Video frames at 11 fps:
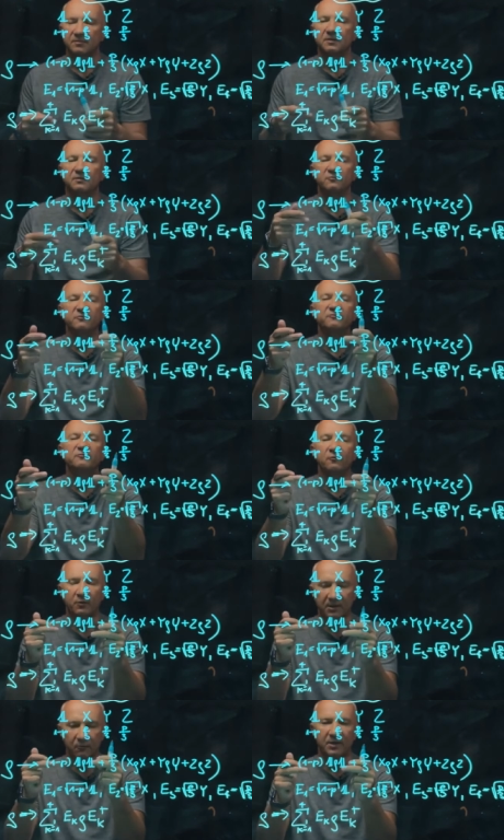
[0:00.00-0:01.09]

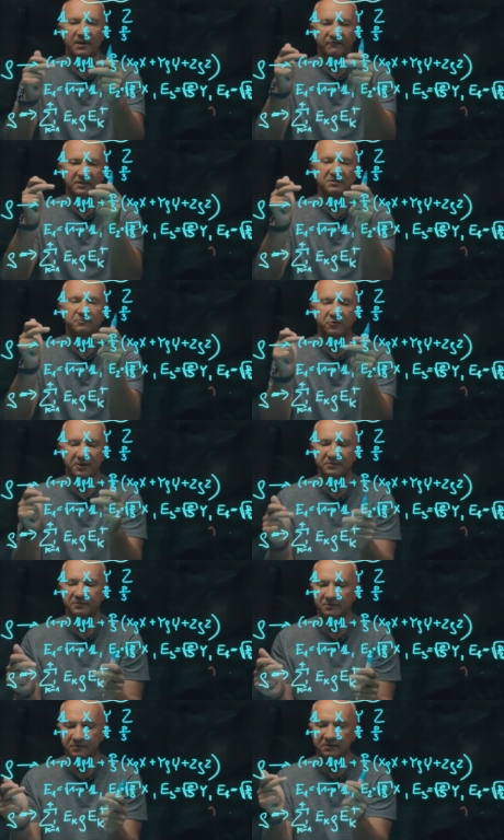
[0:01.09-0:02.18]
we have expressed
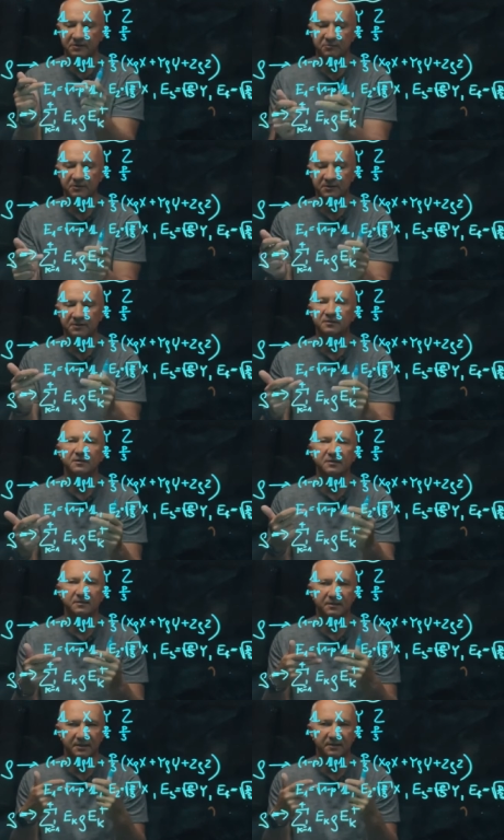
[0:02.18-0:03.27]
this explicitly in
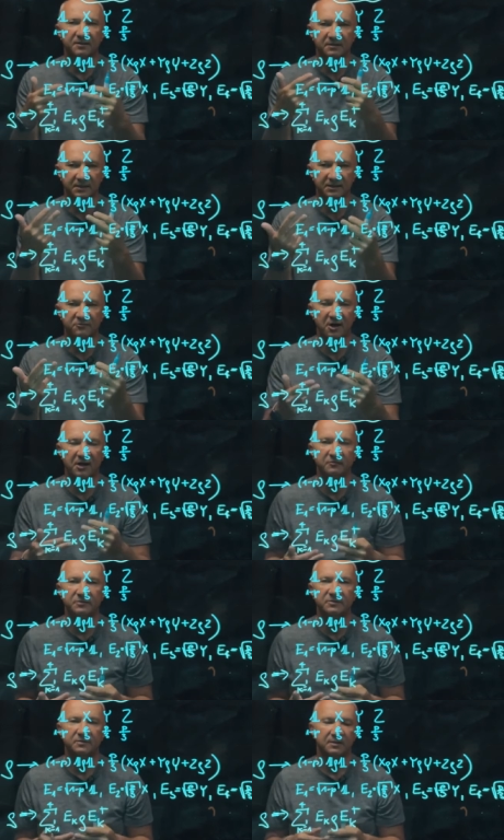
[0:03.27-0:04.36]
the
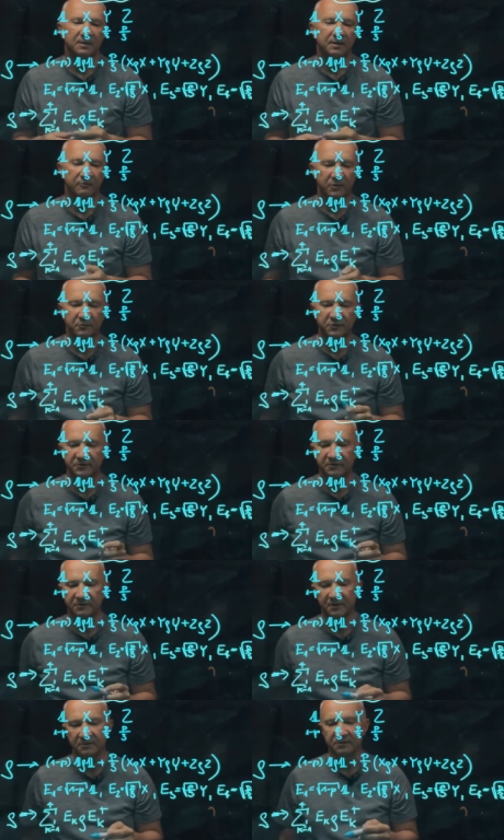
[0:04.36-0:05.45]
Kraus
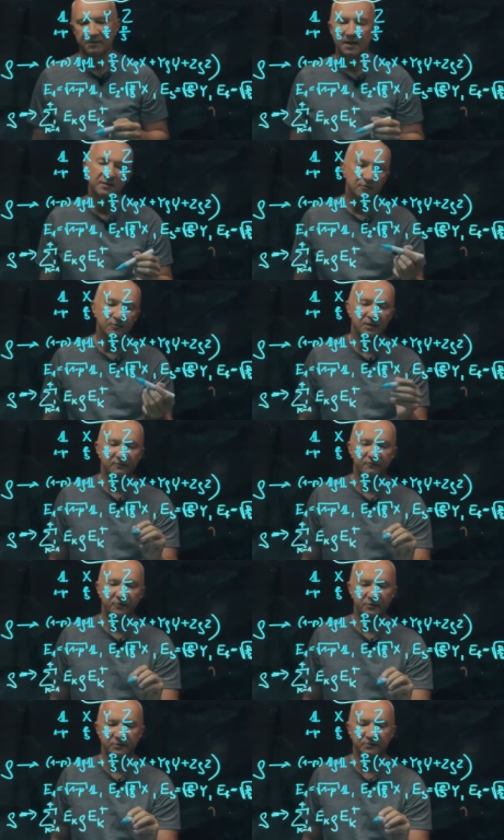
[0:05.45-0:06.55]
representation. And you can of
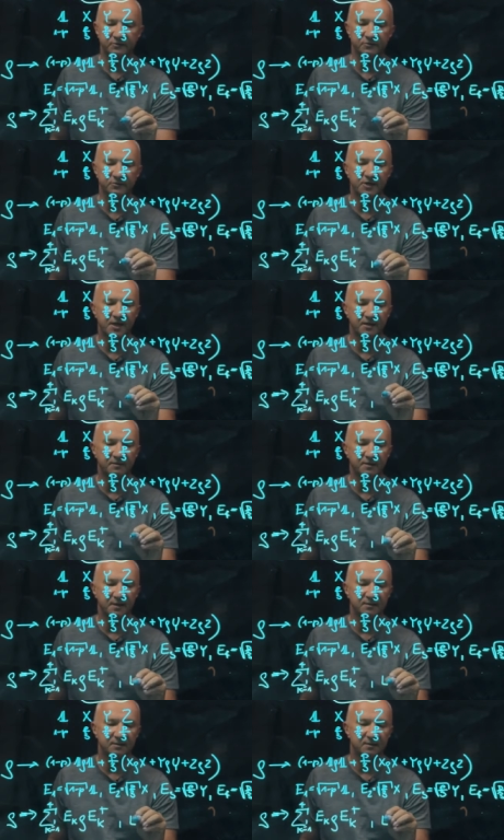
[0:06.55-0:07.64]
course also check
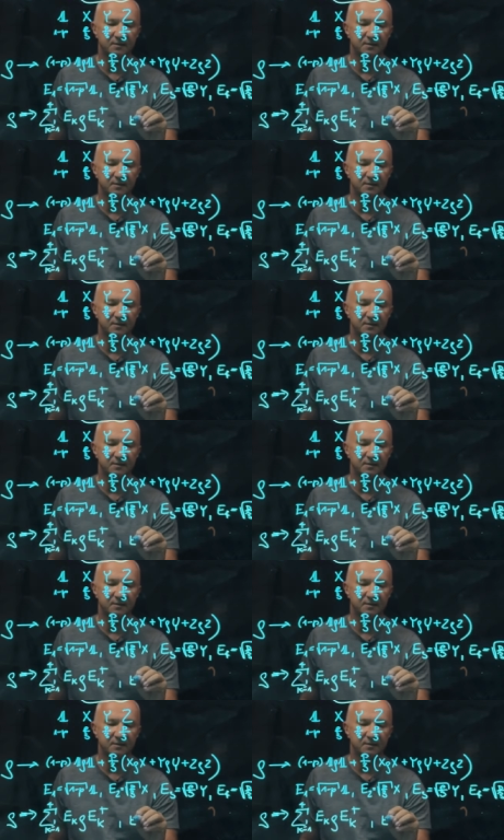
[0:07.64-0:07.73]
that